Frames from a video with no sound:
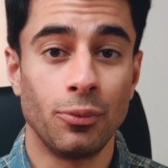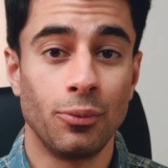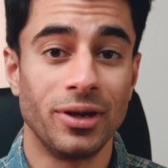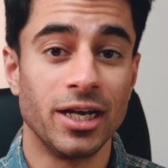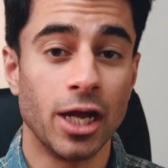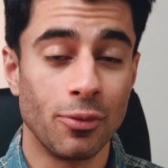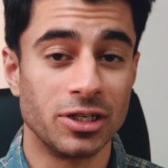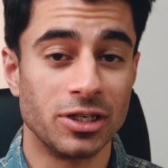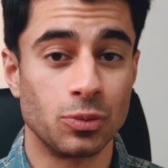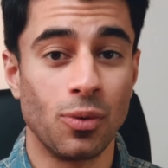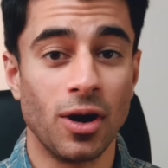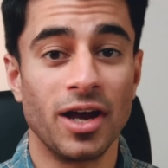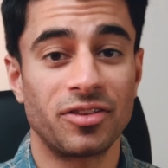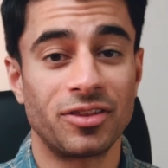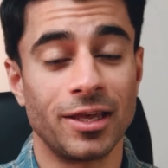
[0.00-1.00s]
we know is
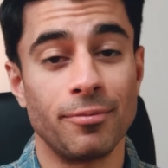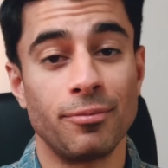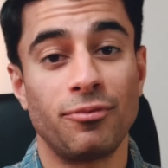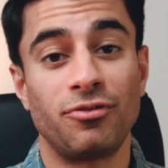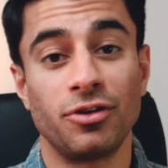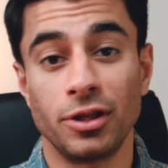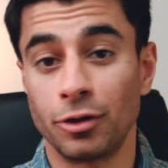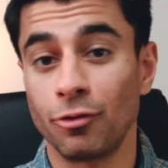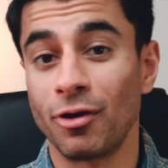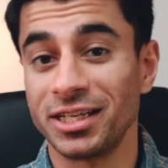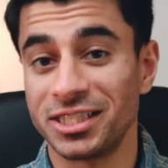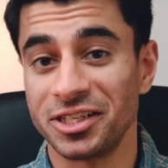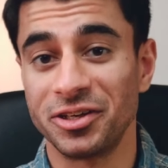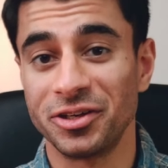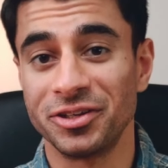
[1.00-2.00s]
worth it for the
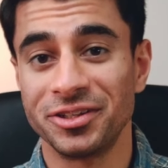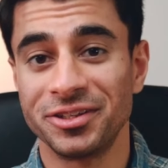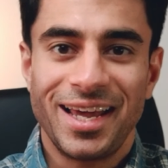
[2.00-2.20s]
greater good.